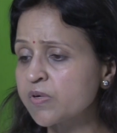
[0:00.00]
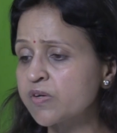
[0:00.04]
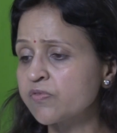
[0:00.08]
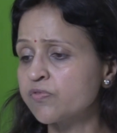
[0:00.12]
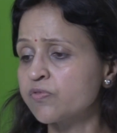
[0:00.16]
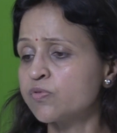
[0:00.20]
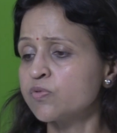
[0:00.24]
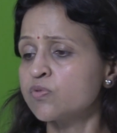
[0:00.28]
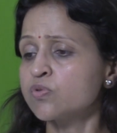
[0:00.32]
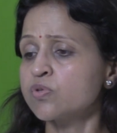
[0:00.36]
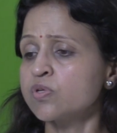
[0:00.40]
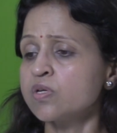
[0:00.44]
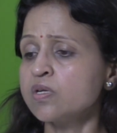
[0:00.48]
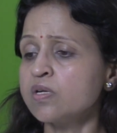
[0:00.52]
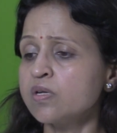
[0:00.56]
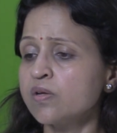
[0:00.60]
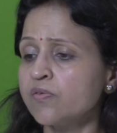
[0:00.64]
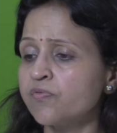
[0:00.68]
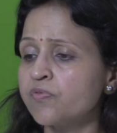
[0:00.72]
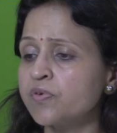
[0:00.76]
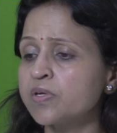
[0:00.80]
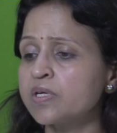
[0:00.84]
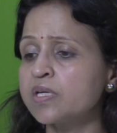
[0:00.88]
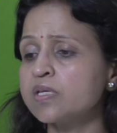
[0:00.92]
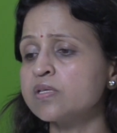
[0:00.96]
perfusion.
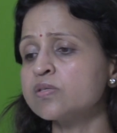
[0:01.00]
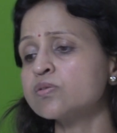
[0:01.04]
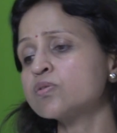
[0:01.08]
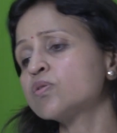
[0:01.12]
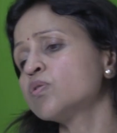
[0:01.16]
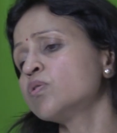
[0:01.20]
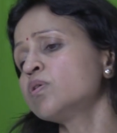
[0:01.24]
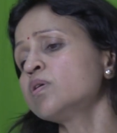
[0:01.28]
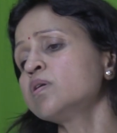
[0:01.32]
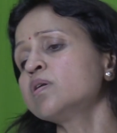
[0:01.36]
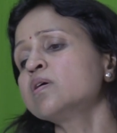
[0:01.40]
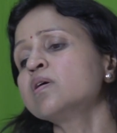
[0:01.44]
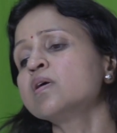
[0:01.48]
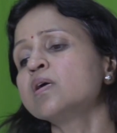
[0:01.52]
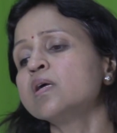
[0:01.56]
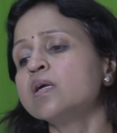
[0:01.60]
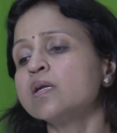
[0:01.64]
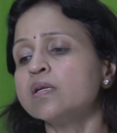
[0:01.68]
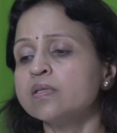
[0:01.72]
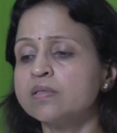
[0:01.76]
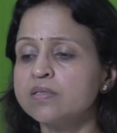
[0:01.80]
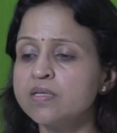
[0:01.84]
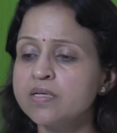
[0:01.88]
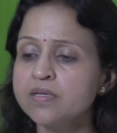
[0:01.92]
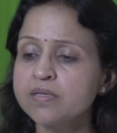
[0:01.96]
If it is good,
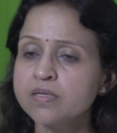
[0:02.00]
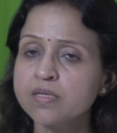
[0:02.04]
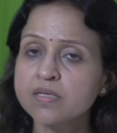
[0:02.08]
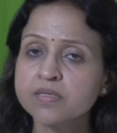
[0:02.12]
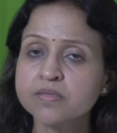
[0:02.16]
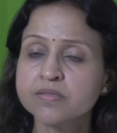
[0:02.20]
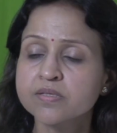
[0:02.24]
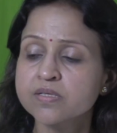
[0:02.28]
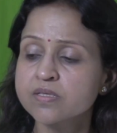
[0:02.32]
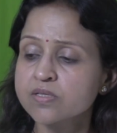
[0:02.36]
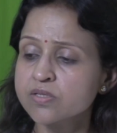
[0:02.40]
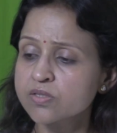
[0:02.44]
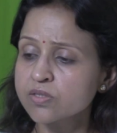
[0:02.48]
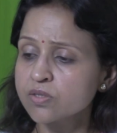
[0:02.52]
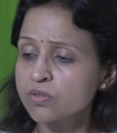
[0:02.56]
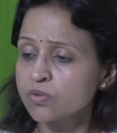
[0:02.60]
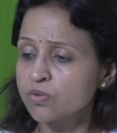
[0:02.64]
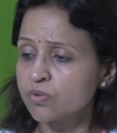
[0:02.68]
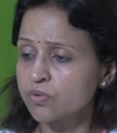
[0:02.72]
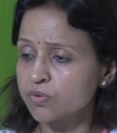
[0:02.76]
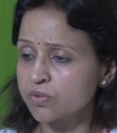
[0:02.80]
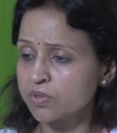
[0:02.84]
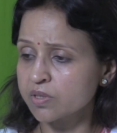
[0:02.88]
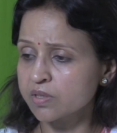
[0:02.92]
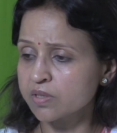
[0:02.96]
then adjust
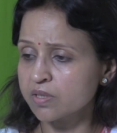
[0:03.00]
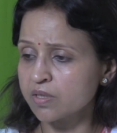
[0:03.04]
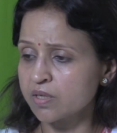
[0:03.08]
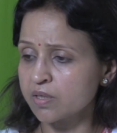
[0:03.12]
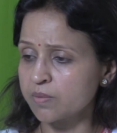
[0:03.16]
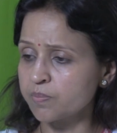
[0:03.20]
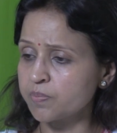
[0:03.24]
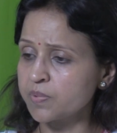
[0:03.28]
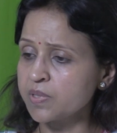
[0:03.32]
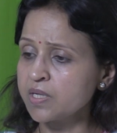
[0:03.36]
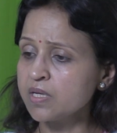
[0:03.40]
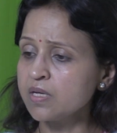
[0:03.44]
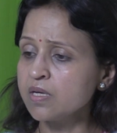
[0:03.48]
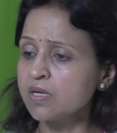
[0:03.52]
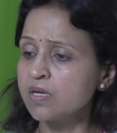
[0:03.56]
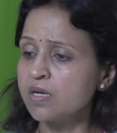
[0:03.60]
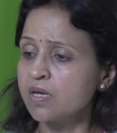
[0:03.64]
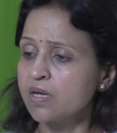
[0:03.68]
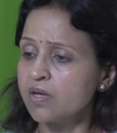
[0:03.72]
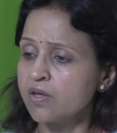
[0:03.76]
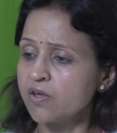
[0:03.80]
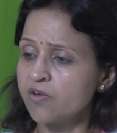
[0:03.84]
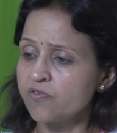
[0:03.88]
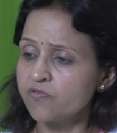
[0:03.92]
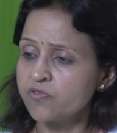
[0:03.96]
the oral therapy.
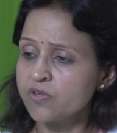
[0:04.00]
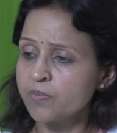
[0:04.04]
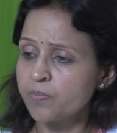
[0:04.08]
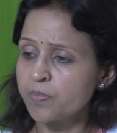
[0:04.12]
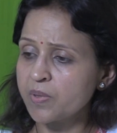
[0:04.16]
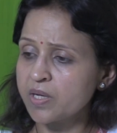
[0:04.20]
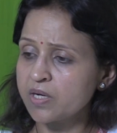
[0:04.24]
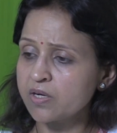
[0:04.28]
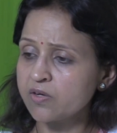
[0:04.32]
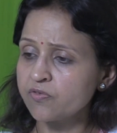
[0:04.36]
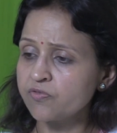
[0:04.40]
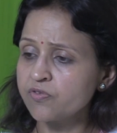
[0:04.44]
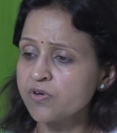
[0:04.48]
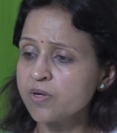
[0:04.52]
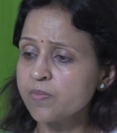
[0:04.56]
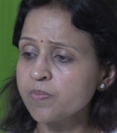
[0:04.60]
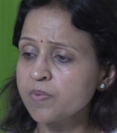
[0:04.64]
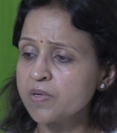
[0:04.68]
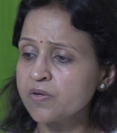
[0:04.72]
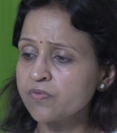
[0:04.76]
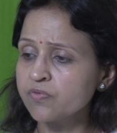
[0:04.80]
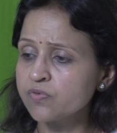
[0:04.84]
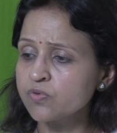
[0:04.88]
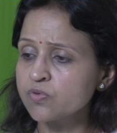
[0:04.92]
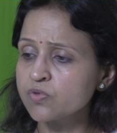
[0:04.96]
If the peripheral
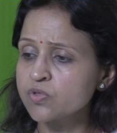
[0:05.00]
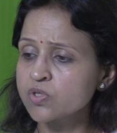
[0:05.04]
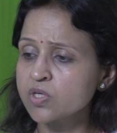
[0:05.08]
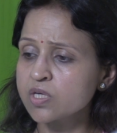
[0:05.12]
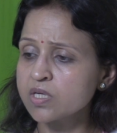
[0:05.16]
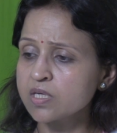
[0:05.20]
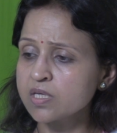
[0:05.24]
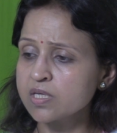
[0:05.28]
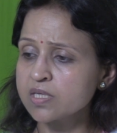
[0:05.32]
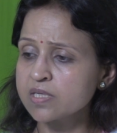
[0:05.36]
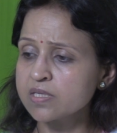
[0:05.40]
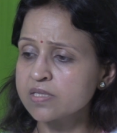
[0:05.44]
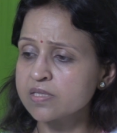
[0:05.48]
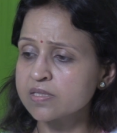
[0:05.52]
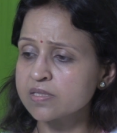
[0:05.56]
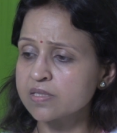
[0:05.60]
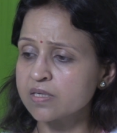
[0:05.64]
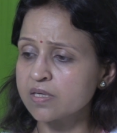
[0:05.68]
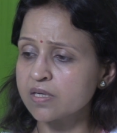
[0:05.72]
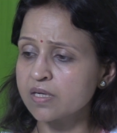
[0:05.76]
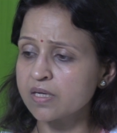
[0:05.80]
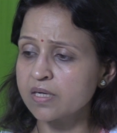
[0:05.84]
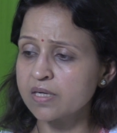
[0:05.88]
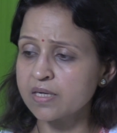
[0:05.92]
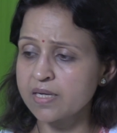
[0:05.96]
perfusion is
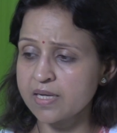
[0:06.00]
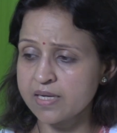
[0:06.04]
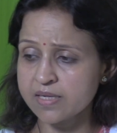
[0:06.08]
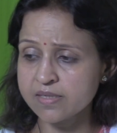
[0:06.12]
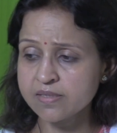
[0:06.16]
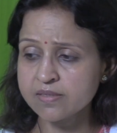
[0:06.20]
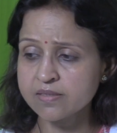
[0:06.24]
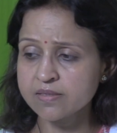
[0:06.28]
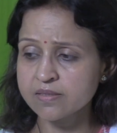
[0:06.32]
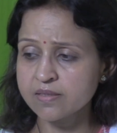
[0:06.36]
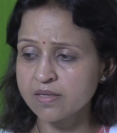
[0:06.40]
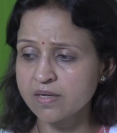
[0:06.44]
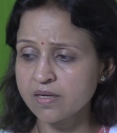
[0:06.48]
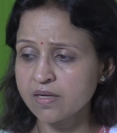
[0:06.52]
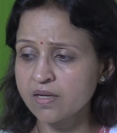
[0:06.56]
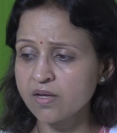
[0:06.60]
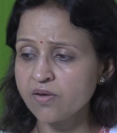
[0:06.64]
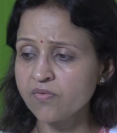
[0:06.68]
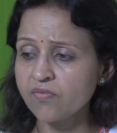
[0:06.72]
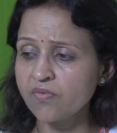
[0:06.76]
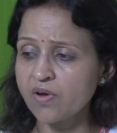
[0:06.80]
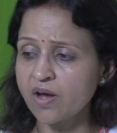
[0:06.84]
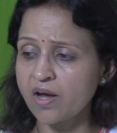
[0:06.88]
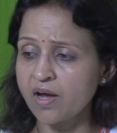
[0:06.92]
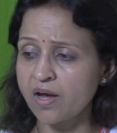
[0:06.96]
less, then
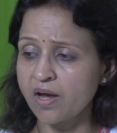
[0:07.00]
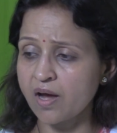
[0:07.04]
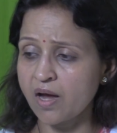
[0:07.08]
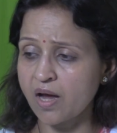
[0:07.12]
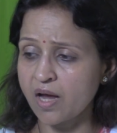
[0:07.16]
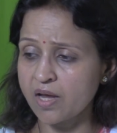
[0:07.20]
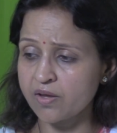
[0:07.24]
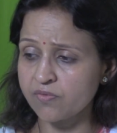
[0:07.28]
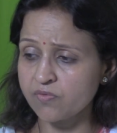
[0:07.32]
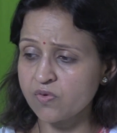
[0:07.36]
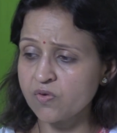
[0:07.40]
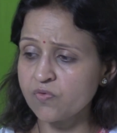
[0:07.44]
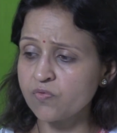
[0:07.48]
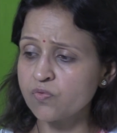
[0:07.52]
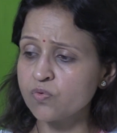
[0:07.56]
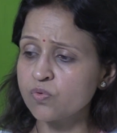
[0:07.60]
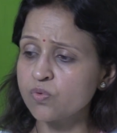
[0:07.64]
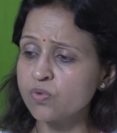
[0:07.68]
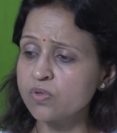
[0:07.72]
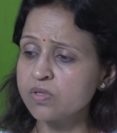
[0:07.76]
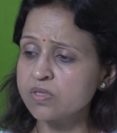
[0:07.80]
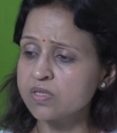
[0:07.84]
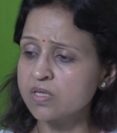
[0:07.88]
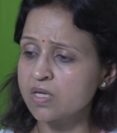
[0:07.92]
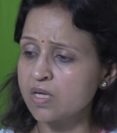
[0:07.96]
give IV
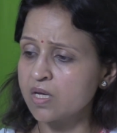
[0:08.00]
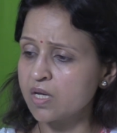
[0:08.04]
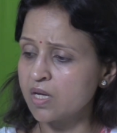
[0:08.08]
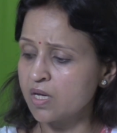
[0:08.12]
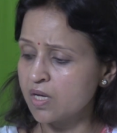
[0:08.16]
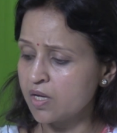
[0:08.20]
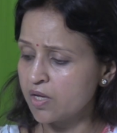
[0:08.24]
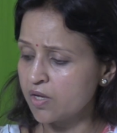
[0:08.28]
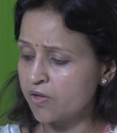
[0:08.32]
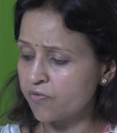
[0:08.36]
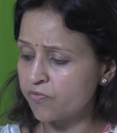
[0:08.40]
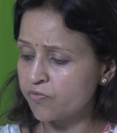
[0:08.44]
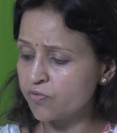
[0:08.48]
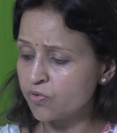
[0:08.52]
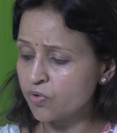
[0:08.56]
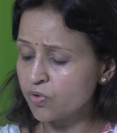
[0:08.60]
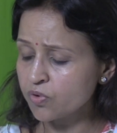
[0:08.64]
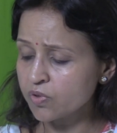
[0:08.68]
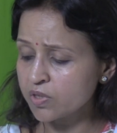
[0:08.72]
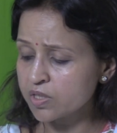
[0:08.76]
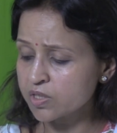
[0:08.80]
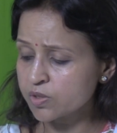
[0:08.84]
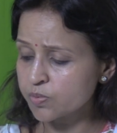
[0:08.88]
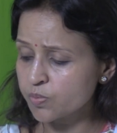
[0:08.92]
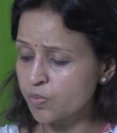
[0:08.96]
fluids. If
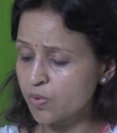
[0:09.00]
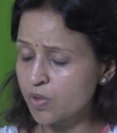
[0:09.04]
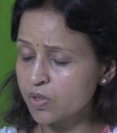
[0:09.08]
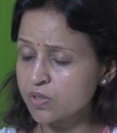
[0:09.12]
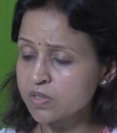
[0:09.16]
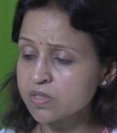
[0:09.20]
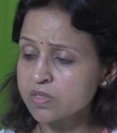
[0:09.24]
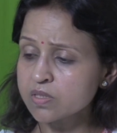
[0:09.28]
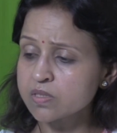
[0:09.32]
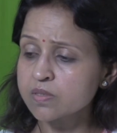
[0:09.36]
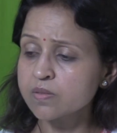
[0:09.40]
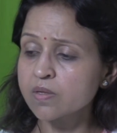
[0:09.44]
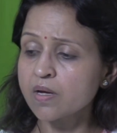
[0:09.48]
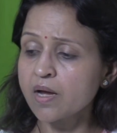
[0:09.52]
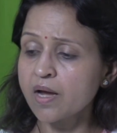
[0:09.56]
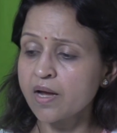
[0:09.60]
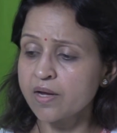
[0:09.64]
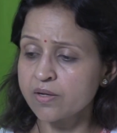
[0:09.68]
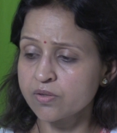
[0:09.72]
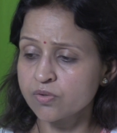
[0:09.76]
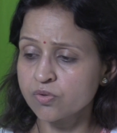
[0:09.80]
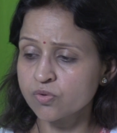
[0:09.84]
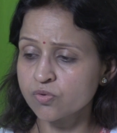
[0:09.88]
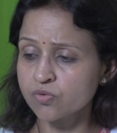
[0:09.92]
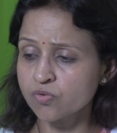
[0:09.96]
no response,
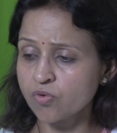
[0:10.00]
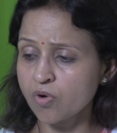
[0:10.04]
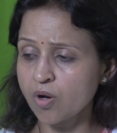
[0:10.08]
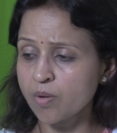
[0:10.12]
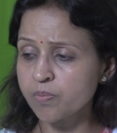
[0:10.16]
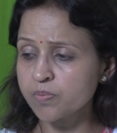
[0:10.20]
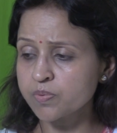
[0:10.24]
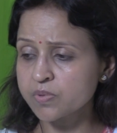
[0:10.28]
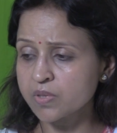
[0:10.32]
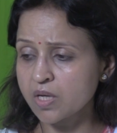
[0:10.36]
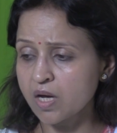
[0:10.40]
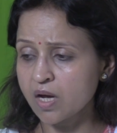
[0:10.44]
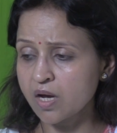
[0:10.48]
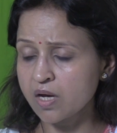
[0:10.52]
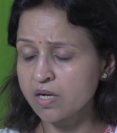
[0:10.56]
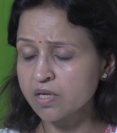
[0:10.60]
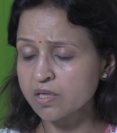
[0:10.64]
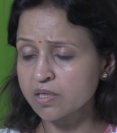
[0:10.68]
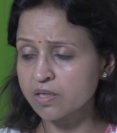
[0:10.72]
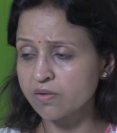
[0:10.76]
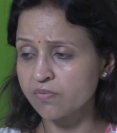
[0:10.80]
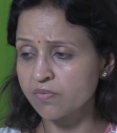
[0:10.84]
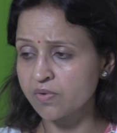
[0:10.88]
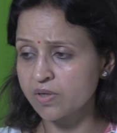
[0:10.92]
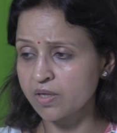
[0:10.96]
inotropes
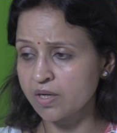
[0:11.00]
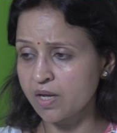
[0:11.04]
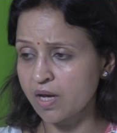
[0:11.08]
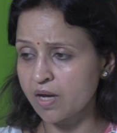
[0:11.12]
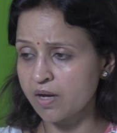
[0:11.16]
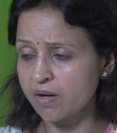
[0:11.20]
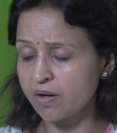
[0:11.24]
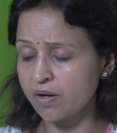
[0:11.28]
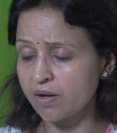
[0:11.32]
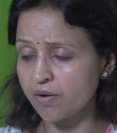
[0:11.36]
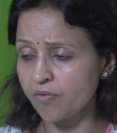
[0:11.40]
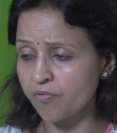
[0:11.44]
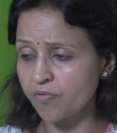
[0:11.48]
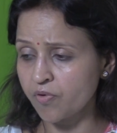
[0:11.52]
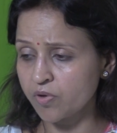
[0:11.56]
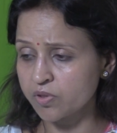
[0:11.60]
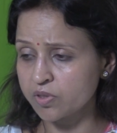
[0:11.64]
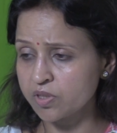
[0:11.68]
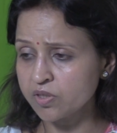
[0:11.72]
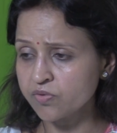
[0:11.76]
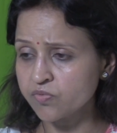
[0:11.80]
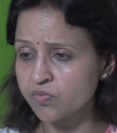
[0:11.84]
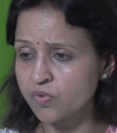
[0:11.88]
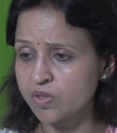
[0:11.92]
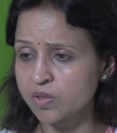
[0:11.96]
are given for
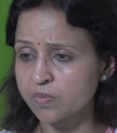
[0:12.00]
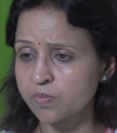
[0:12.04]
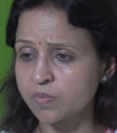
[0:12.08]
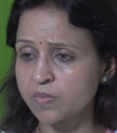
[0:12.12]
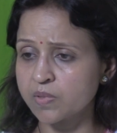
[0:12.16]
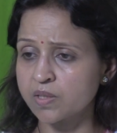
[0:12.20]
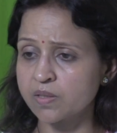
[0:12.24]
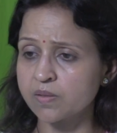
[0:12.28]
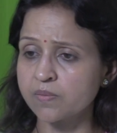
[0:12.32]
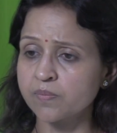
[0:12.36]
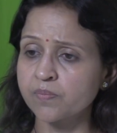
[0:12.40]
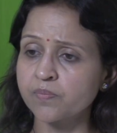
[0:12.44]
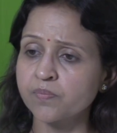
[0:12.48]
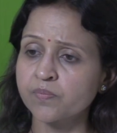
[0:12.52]
the treatment.